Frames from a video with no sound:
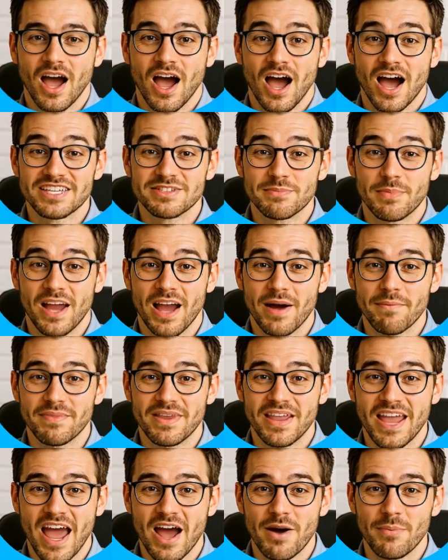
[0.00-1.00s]
I sped up
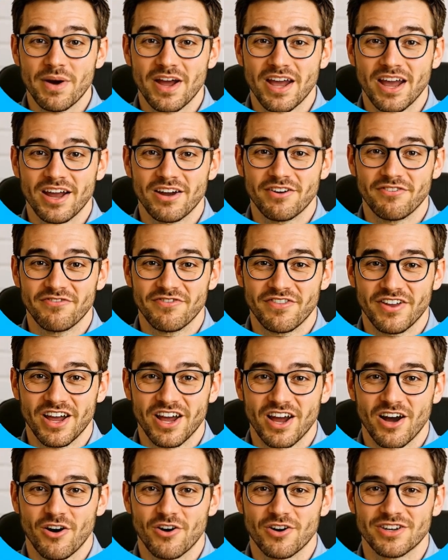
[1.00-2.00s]
the gameplay in the
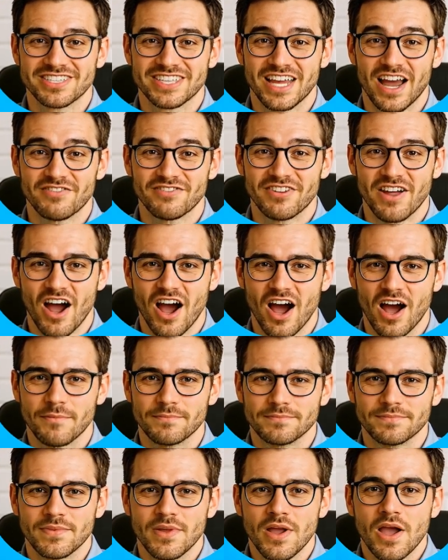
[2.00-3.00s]
video to save
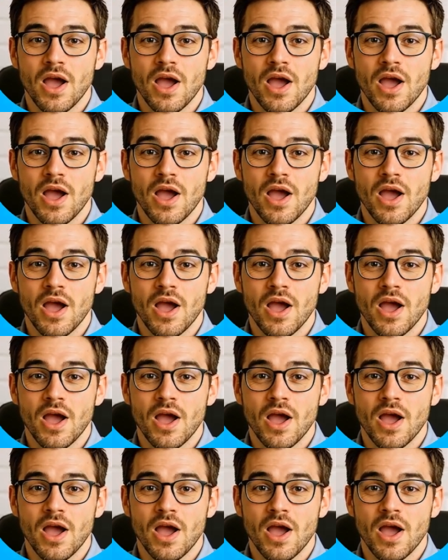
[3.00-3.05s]
time,